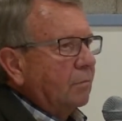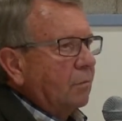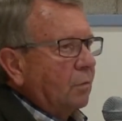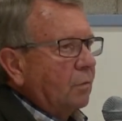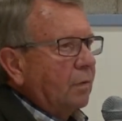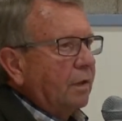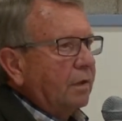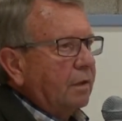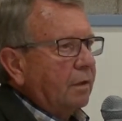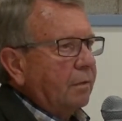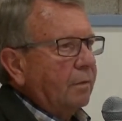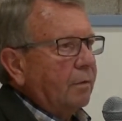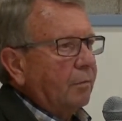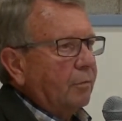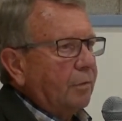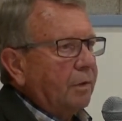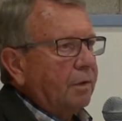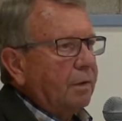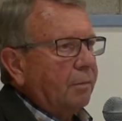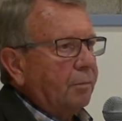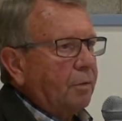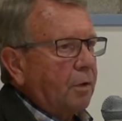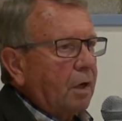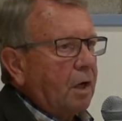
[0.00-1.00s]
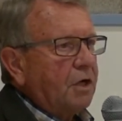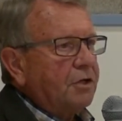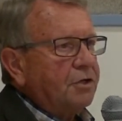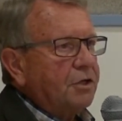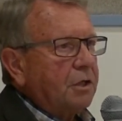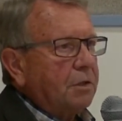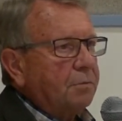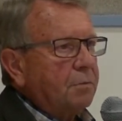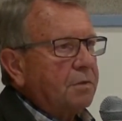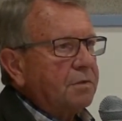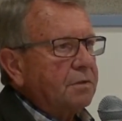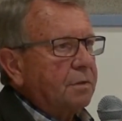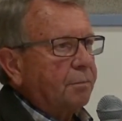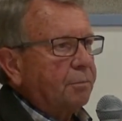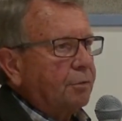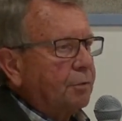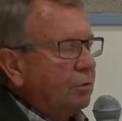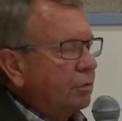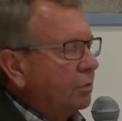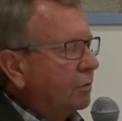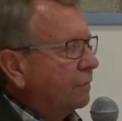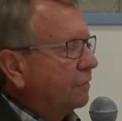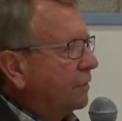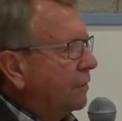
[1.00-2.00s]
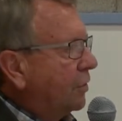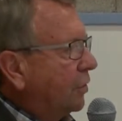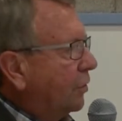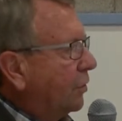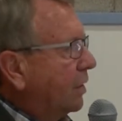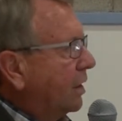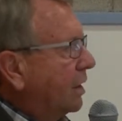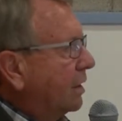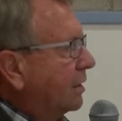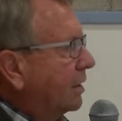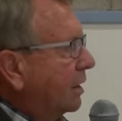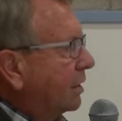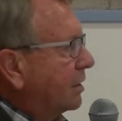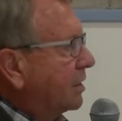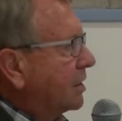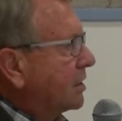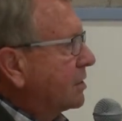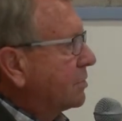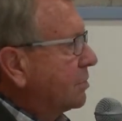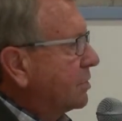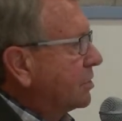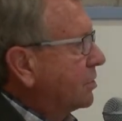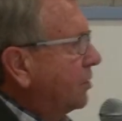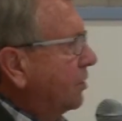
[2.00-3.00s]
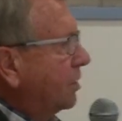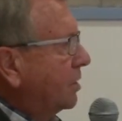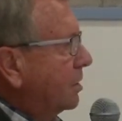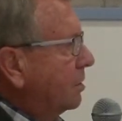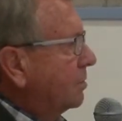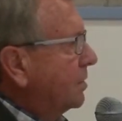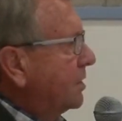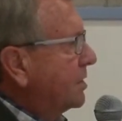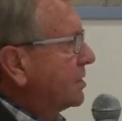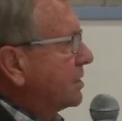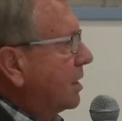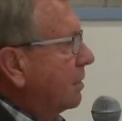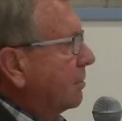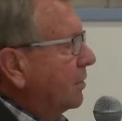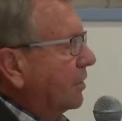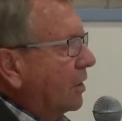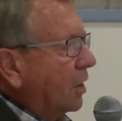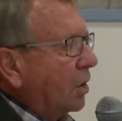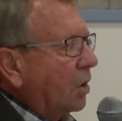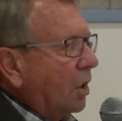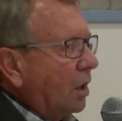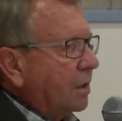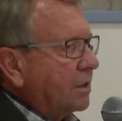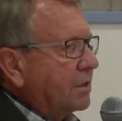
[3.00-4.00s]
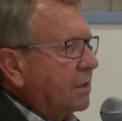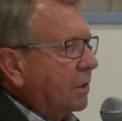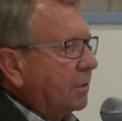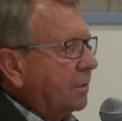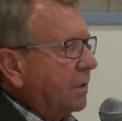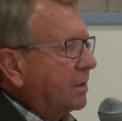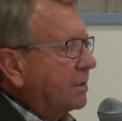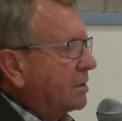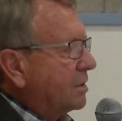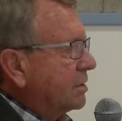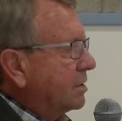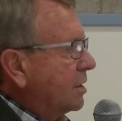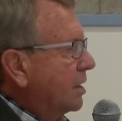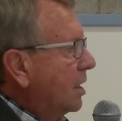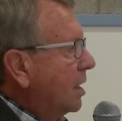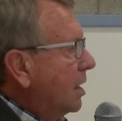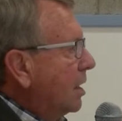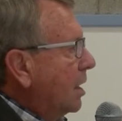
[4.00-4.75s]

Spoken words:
when the project was approved, knowing that this was going to be some of the consequences.